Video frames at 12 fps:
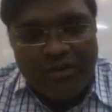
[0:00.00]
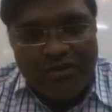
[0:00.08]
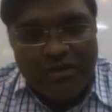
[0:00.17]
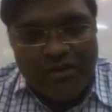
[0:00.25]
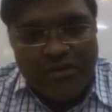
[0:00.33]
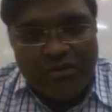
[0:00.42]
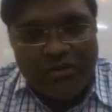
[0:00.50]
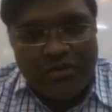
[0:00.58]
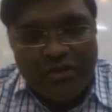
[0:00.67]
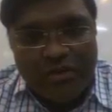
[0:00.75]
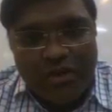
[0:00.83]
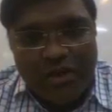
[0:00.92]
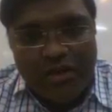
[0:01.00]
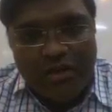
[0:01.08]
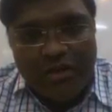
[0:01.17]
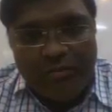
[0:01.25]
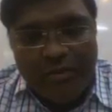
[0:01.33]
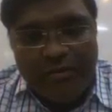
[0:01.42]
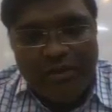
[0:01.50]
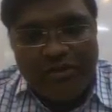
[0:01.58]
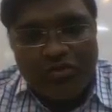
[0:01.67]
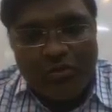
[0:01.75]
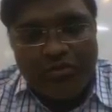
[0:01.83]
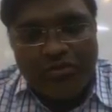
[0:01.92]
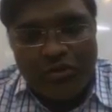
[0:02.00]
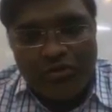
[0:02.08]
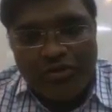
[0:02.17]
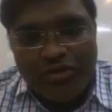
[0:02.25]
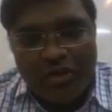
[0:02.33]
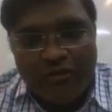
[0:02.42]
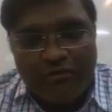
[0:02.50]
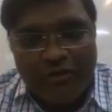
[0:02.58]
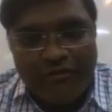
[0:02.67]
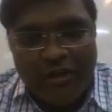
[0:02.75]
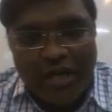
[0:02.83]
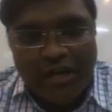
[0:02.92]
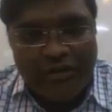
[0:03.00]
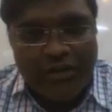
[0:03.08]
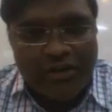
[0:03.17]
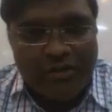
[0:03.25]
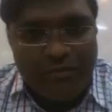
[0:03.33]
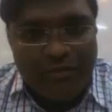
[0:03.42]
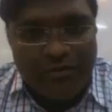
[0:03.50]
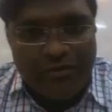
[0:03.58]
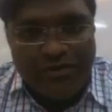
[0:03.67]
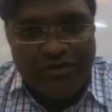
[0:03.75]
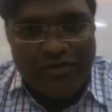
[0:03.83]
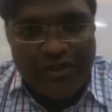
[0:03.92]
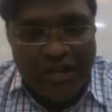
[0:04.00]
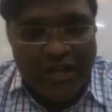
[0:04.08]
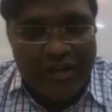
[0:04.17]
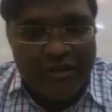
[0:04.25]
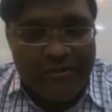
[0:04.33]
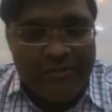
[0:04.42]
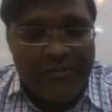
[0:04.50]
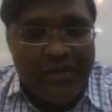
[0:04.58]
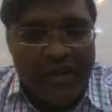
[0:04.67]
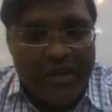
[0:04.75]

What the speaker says: This is maybe a soap solution of refractive index mu. This is air.